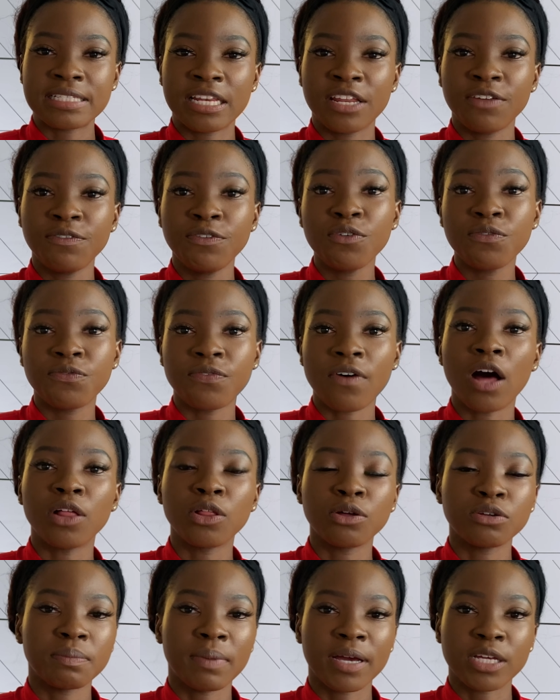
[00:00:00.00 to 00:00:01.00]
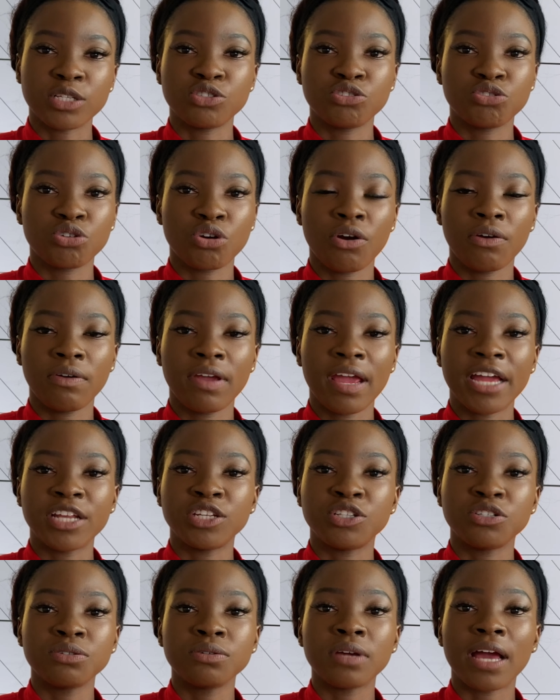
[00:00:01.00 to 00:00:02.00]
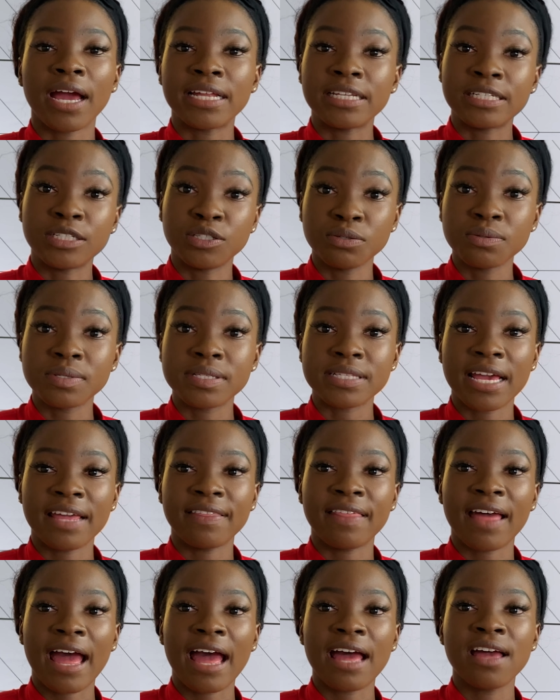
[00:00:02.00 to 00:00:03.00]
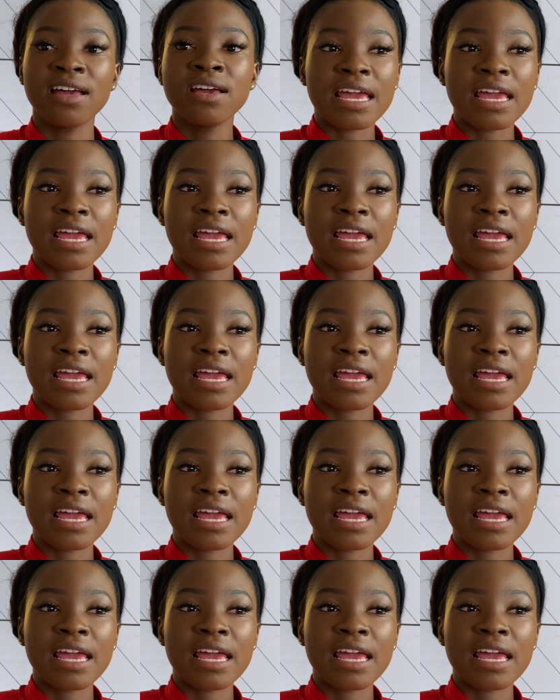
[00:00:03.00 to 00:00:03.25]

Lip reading: And if you followed my story, I do say that